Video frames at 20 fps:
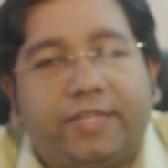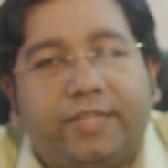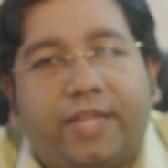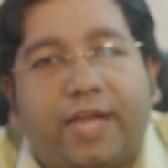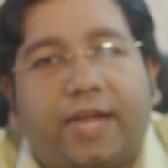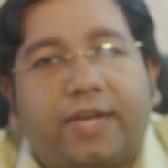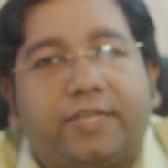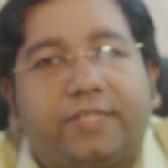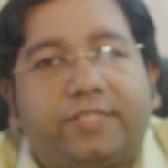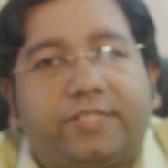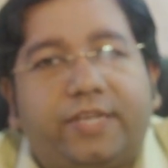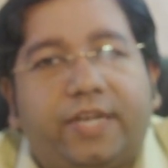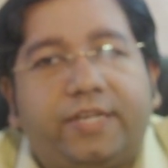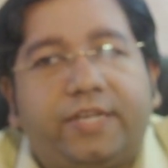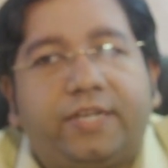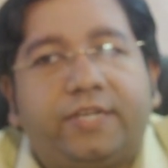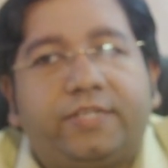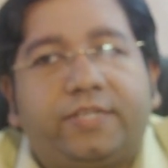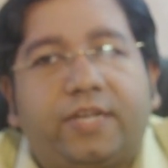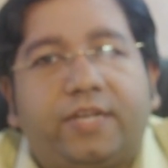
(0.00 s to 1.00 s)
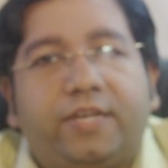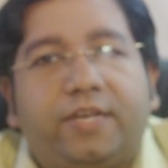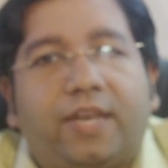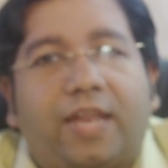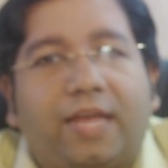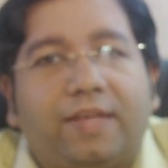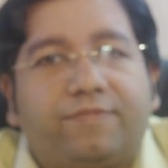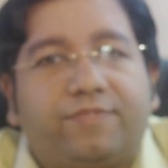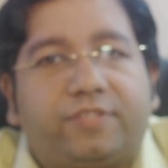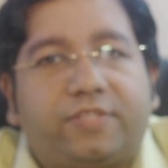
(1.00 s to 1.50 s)
that sedentary
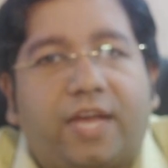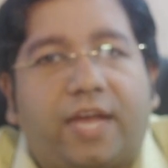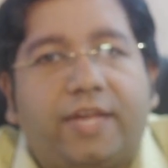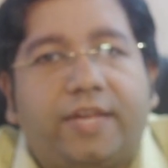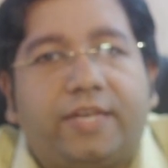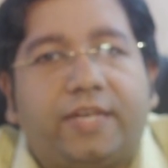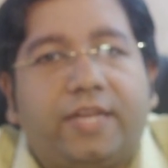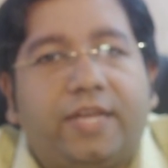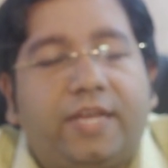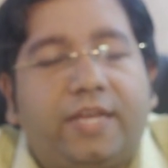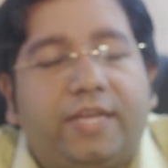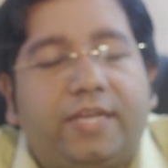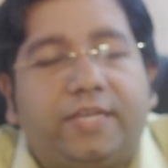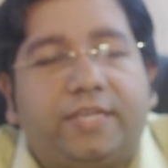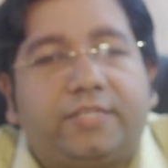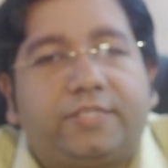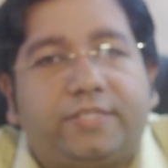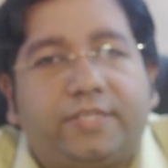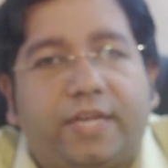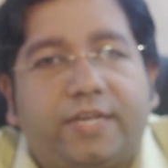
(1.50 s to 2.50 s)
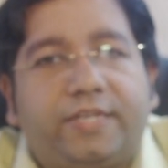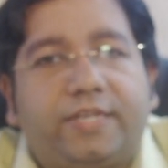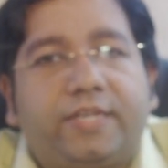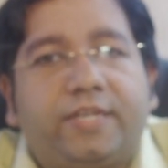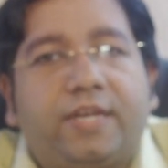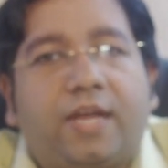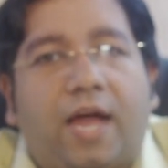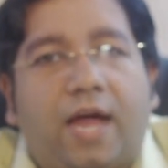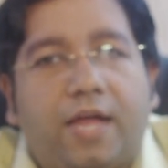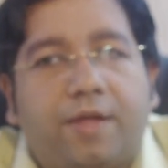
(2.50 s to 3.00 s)
lifestyle is
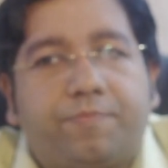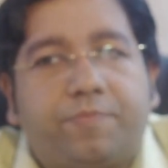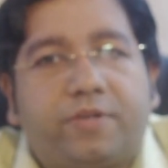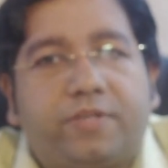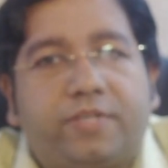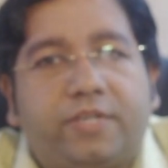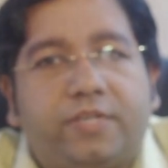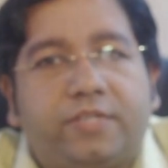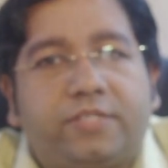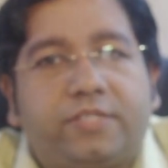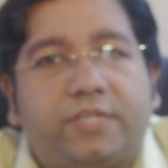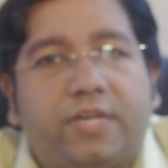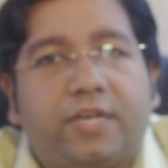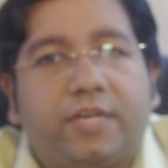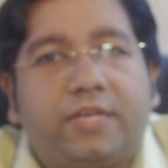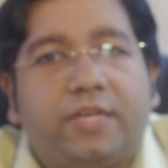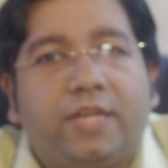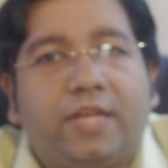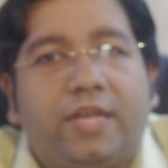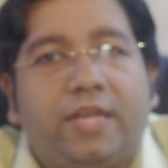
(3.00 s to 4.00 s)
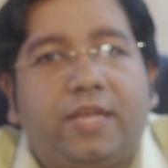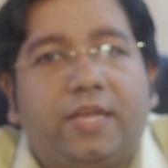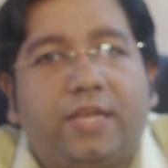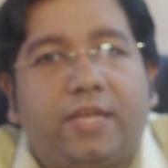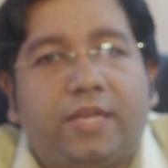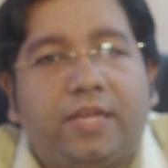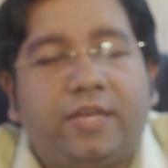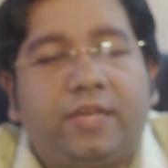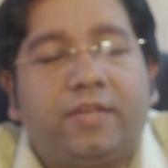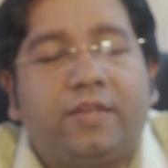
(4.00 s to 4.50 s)
setting hypertension
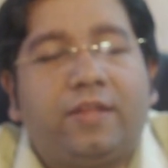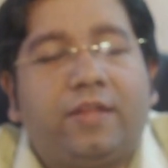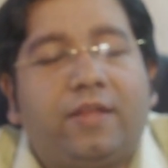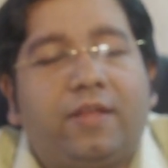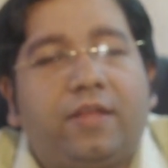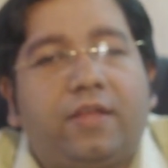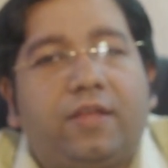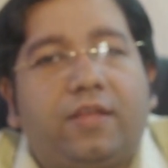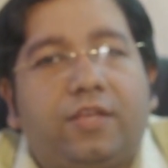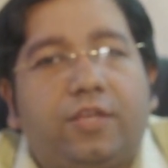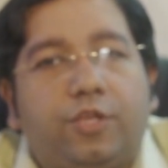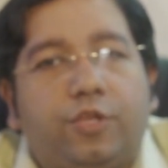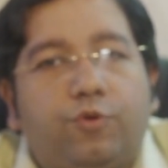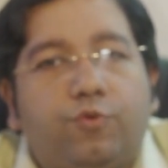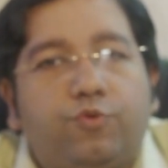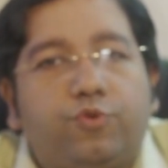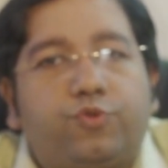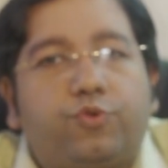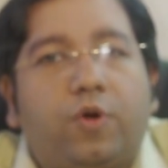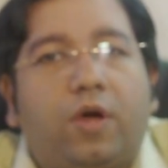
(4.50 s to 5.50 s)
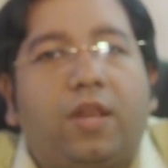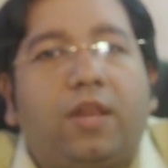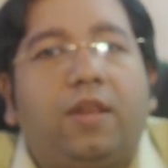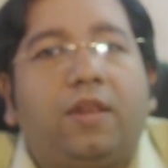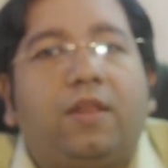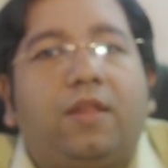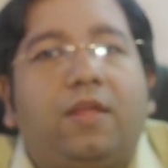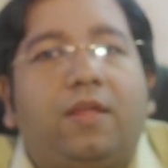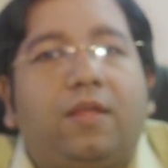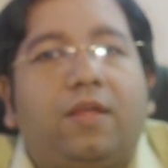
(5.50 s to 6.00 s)
in
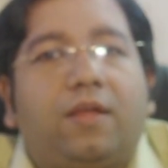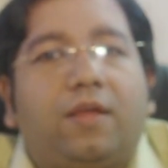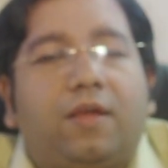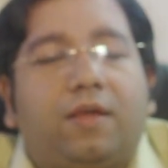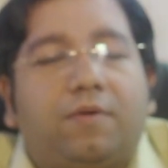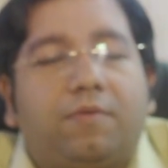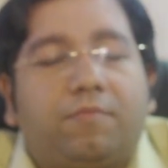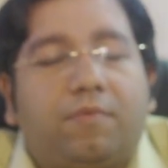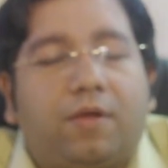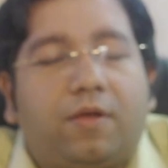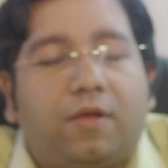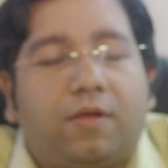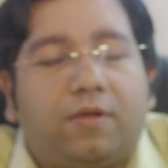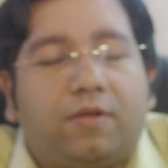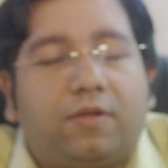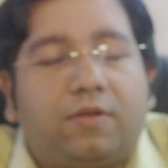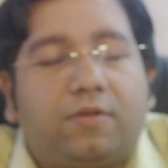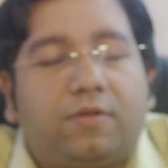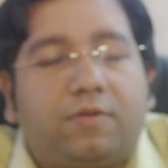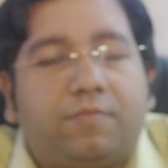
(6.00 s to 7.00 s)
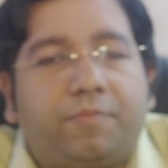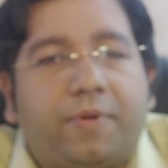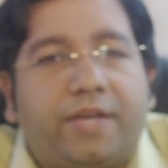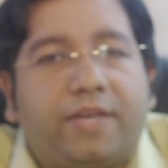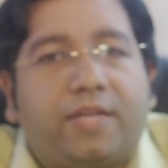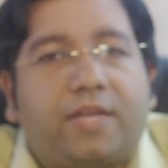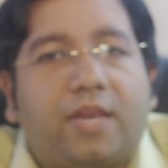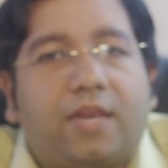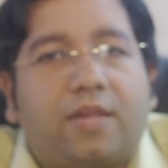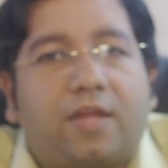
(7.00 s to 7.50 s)
usual
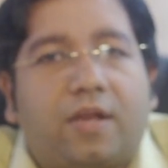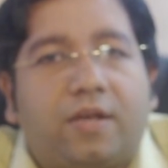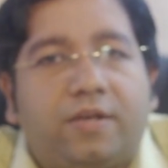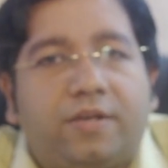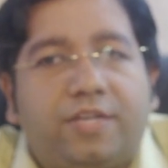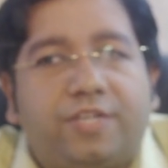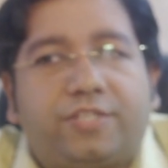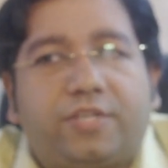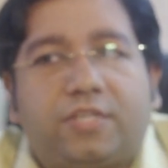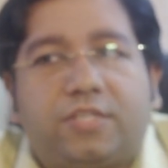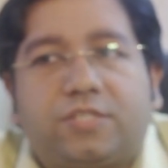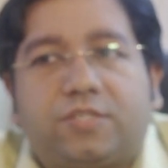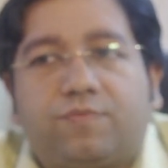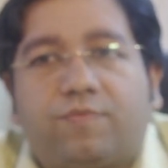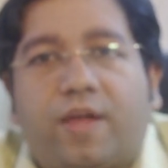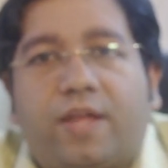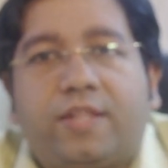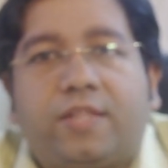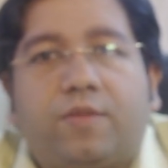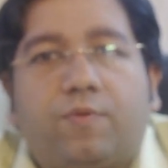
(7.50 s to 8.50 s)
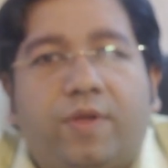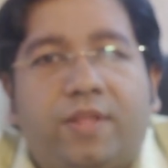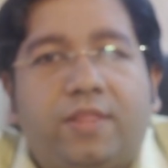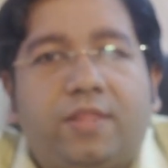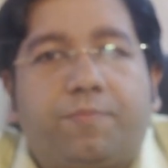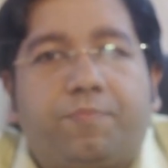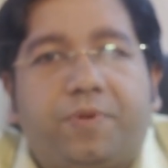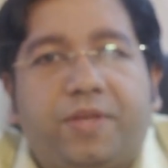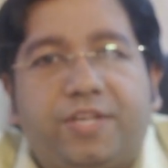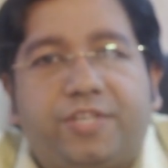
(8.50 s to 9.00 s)
medical conditions, when, when
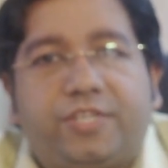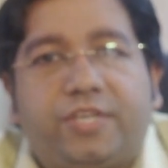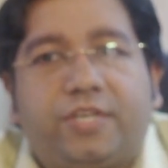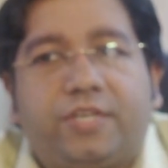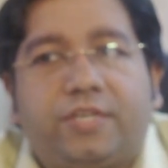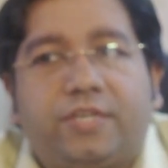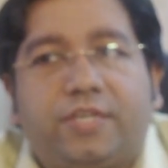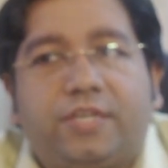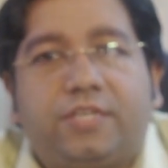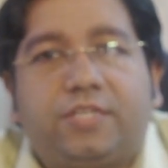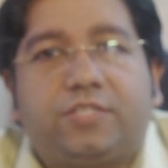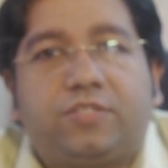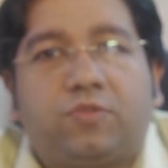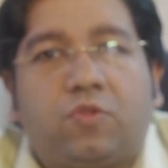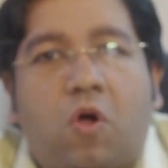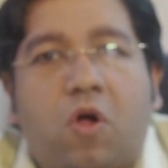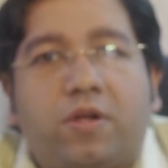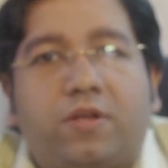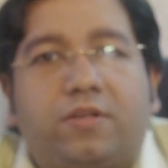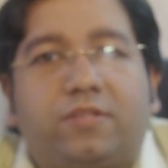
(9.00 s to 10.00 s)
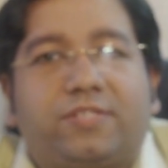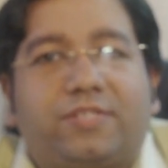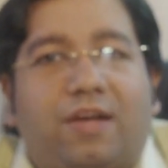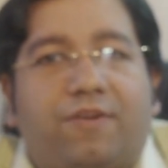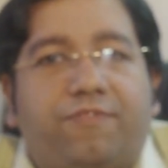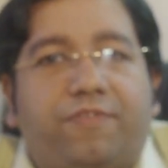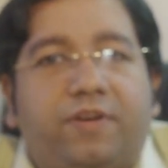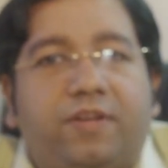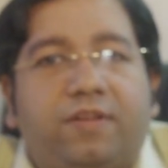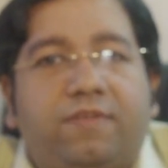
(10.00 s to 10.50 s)
the patient is not
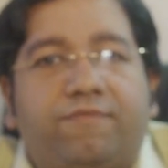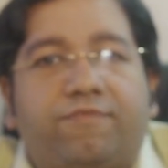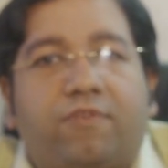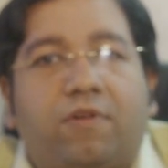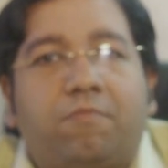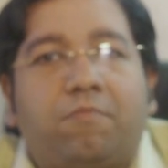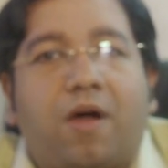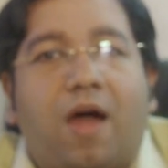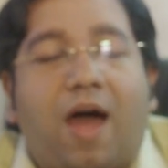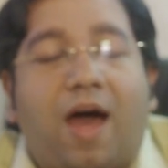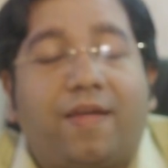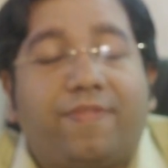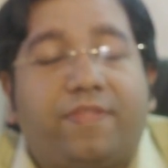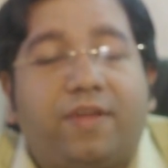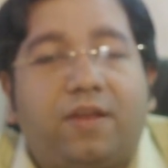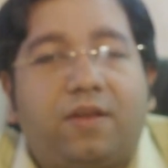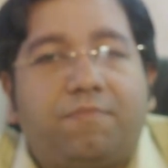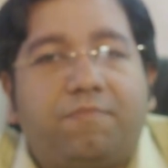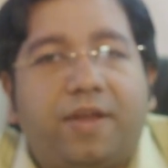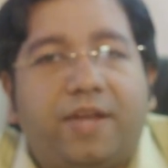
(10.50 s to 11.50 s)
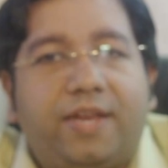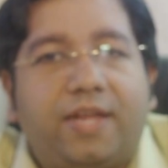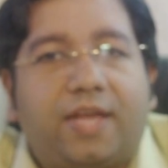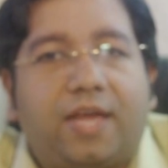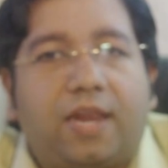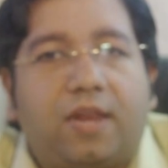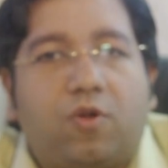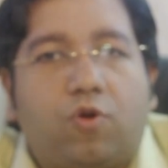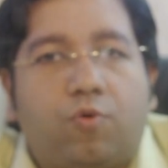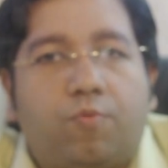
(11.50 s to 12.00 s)
suffering from other
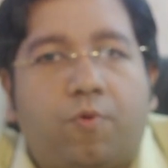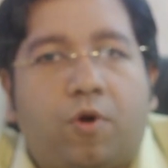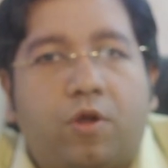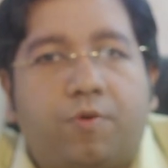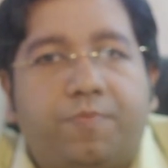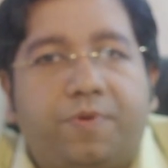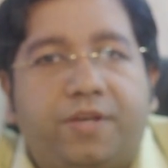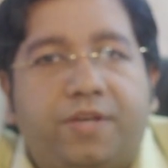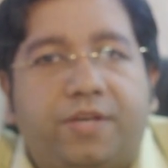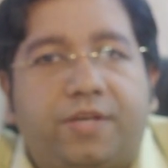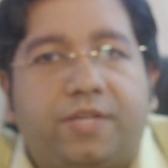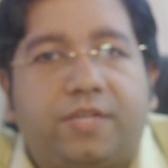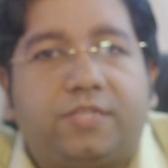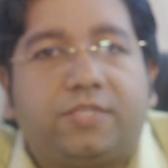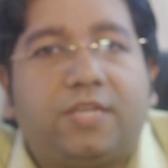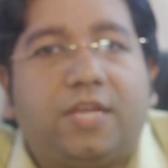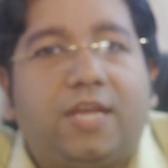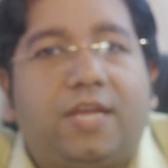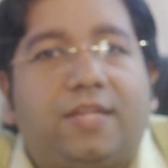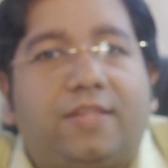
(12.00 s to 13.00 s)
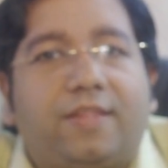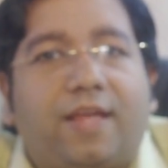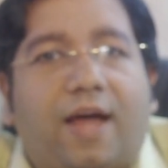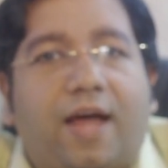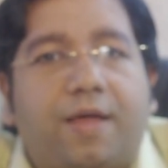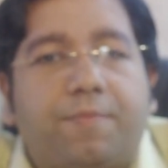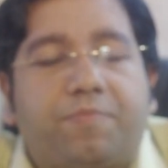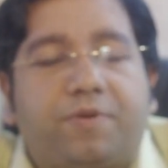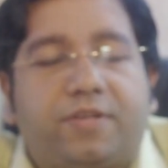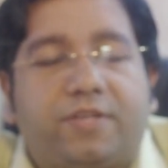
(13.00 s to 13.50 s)
medical comorbidities, the
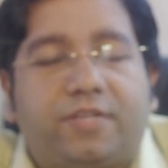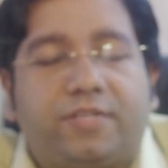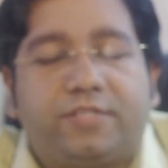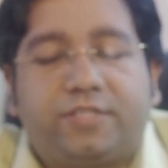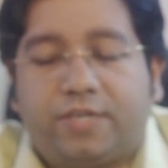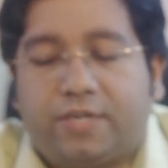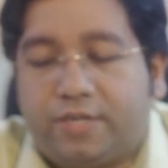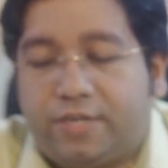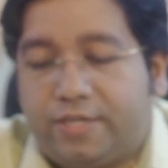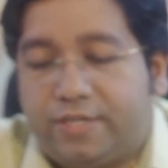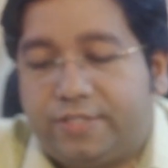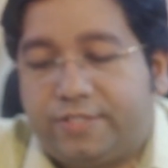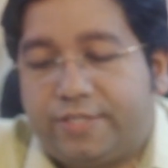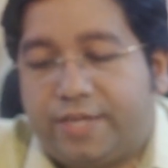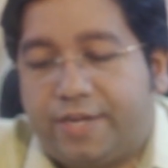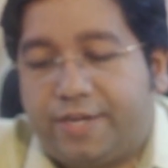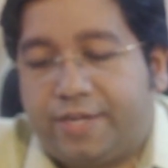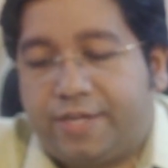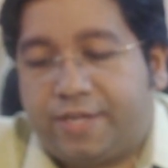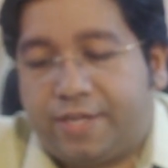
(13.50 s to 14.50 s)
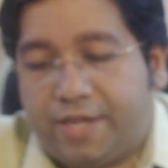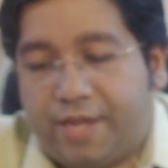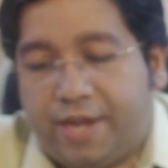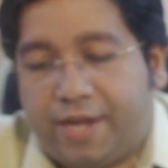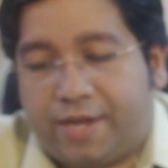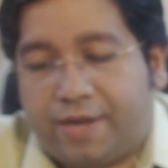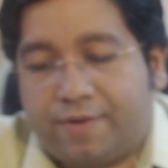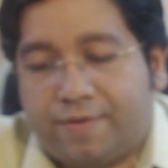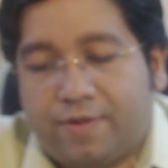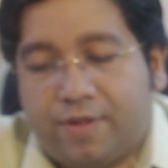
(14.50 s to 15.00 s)
hypertension is setting in.